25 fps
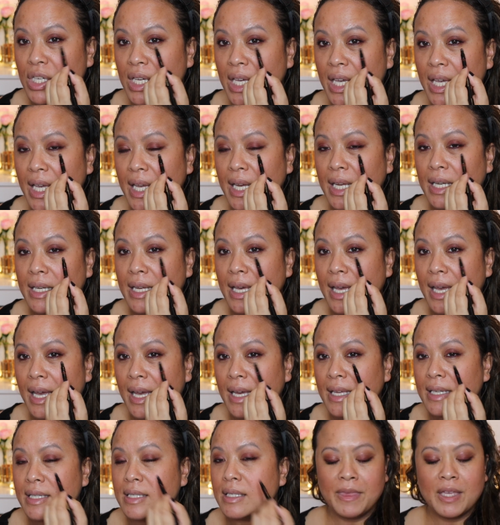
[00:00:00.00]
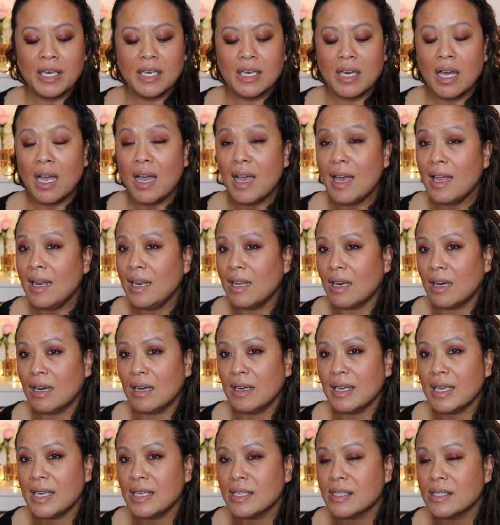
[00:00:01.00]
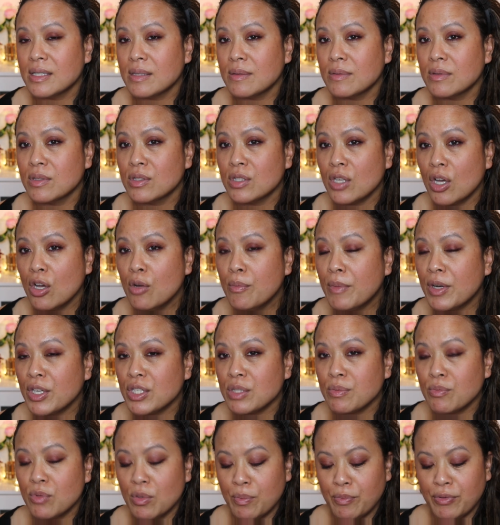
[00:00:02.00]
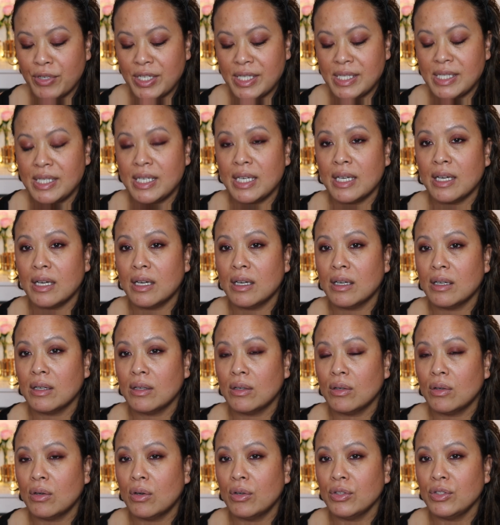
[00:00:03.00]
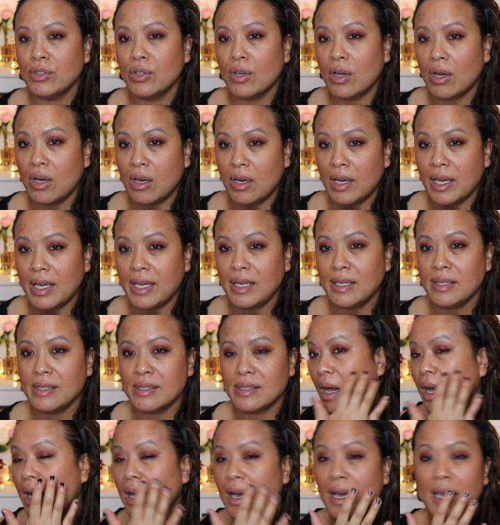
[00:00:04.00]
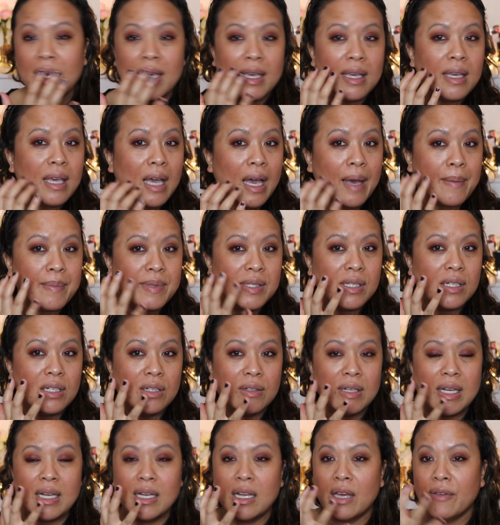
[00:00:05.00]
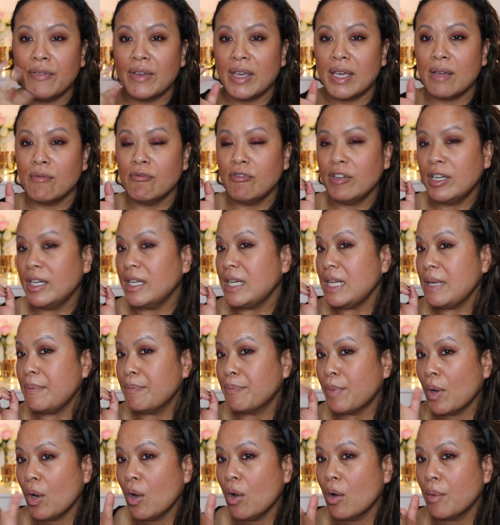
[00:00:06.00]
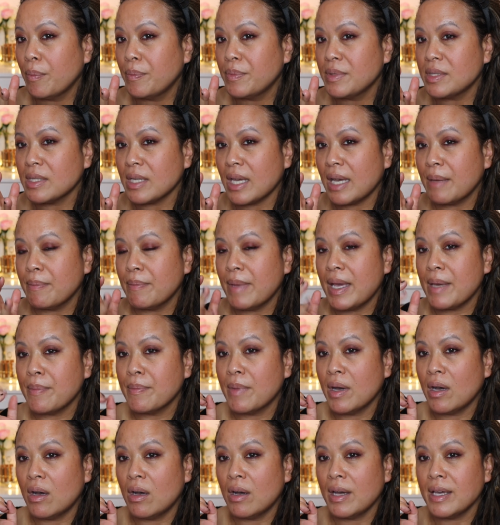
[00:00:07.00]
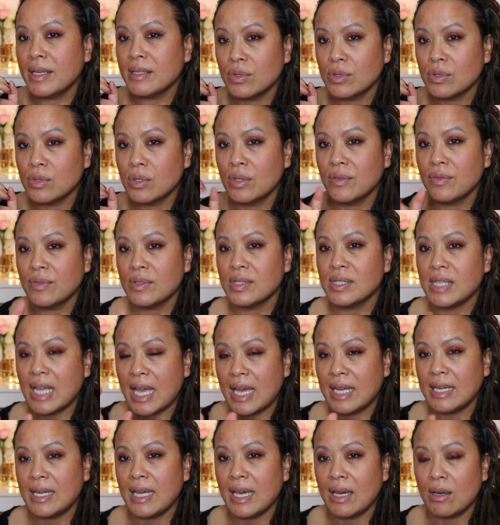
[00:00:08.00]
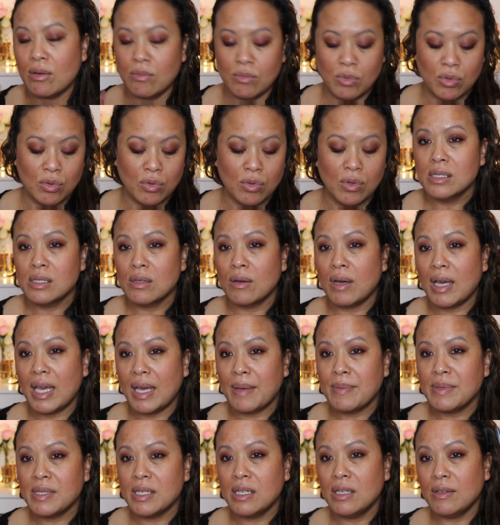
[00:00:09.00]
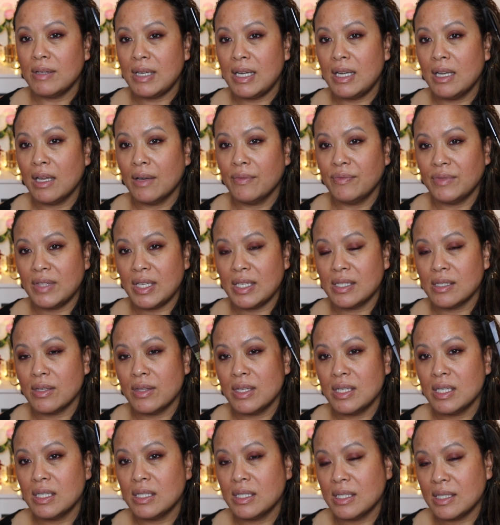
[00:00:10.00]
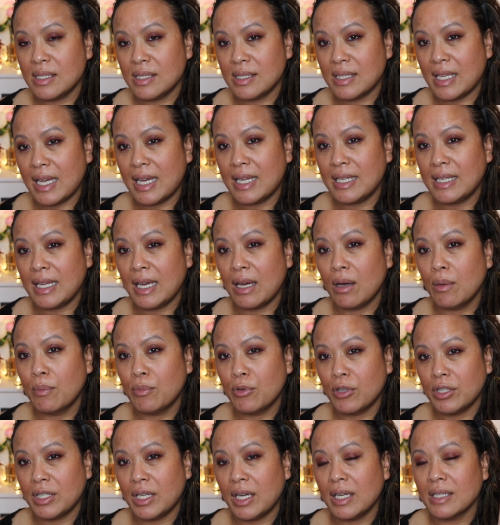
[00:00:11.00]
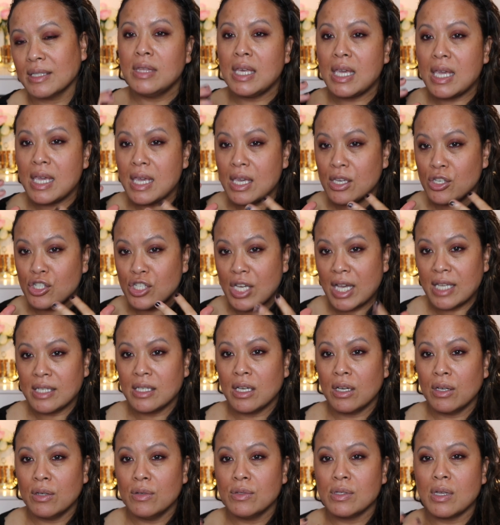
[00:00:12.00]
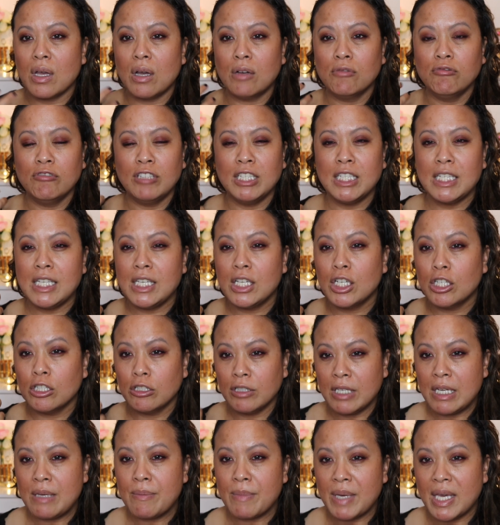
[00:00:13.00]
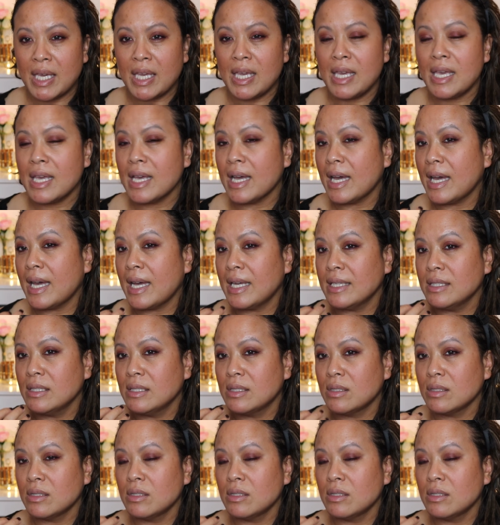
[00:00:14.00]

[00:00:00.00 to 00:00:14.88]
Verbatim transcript: it in and the color is so much more prettier on your eyes. I absolutely love it. It really popped and made my eyes sort of stand out more. So I absolutely love this. So this is a standout product. The shadows are really creamy and